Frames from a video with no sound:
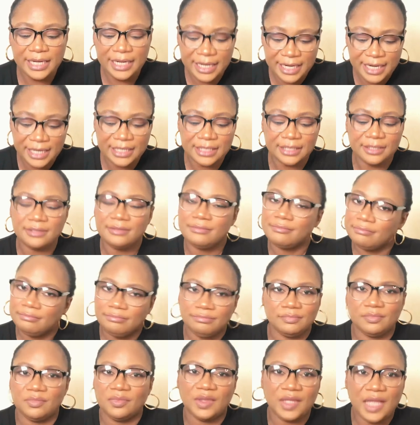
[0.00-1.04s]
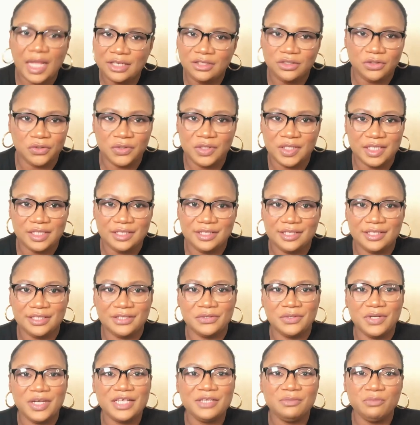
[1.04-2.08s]
they, that's just it. So
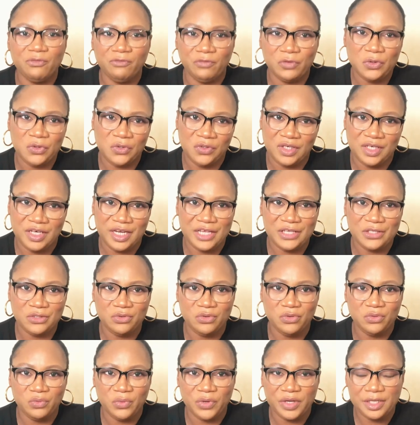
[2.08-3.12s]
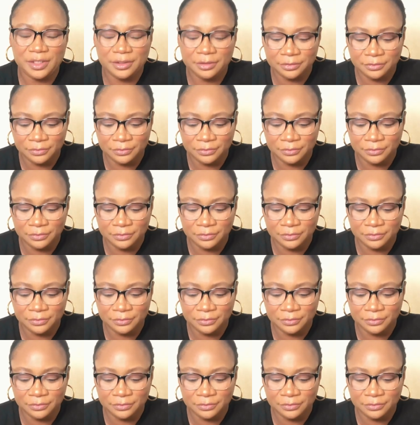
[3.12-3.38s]
let's move on to the next runway.